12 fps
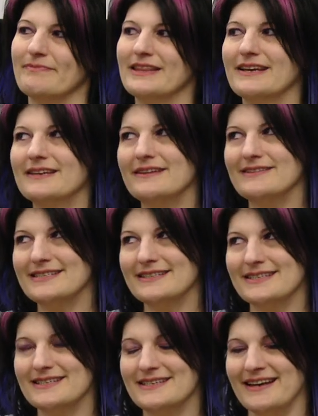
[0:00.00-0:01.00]
but the good news
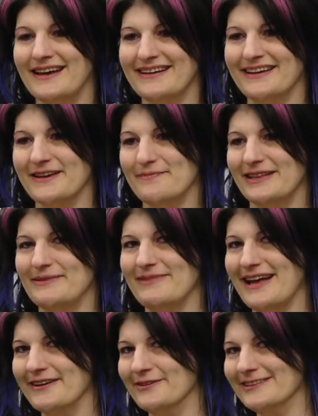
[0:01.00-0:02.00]
is it's not a complete
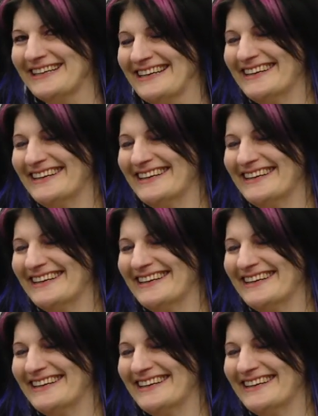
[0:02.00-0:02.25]
black hole.